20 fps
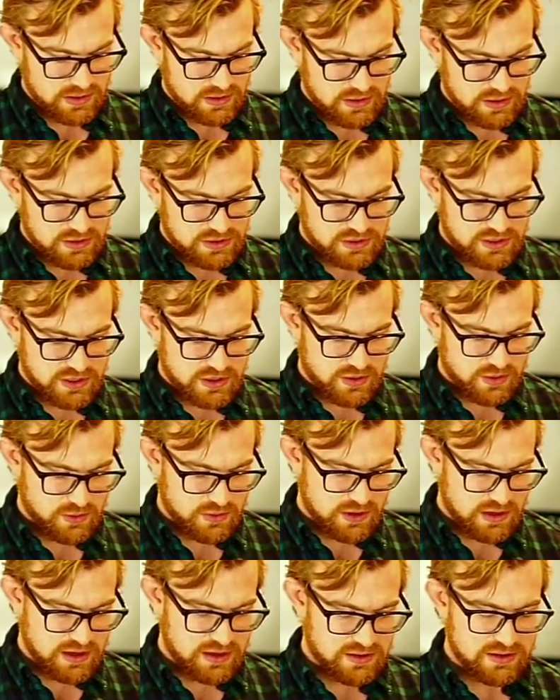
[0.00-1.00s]
So
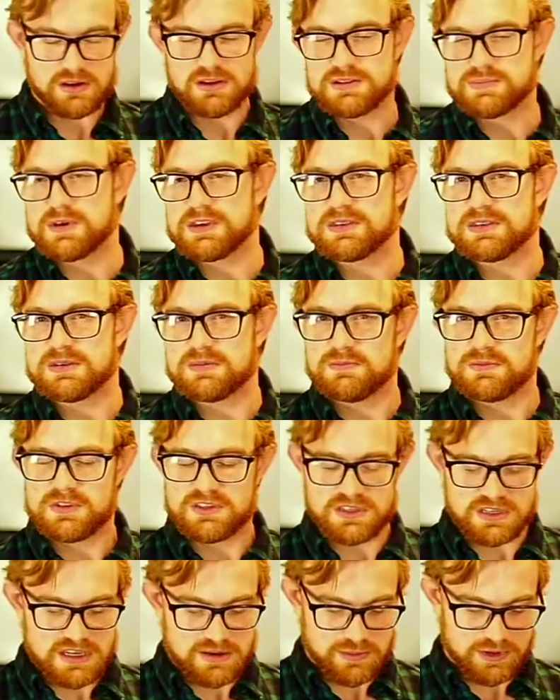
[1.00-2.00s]
uh, the dolls may
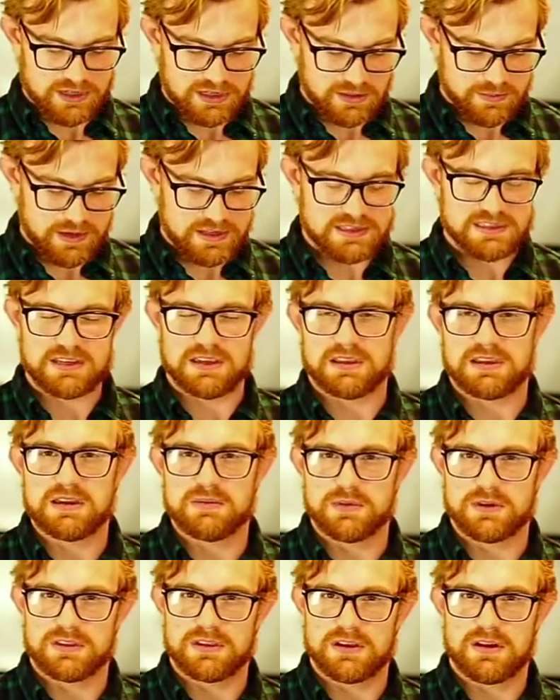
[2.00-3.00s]
seem a little bit silly,
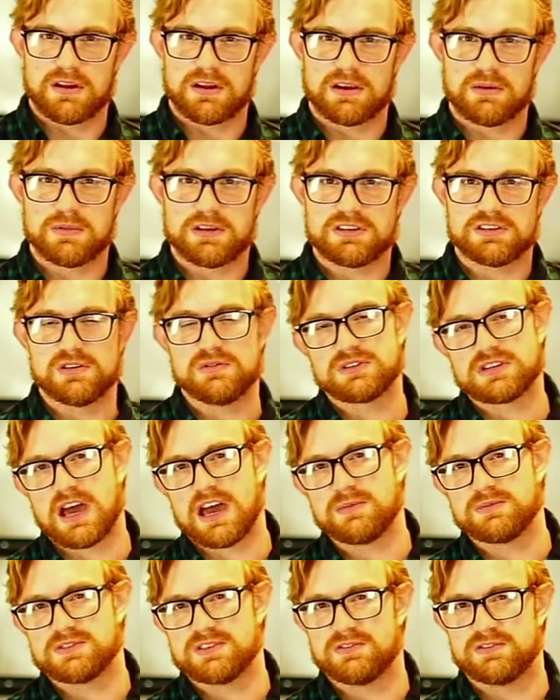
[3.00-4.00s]
but there are going to be two
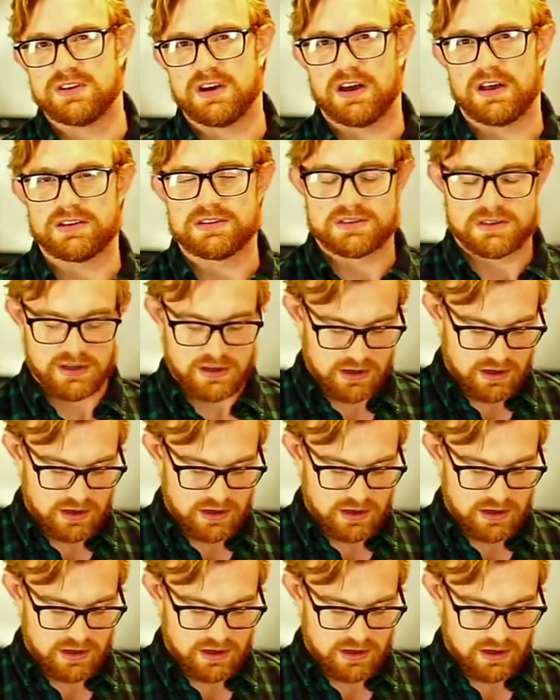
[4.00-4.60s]
types of dolls.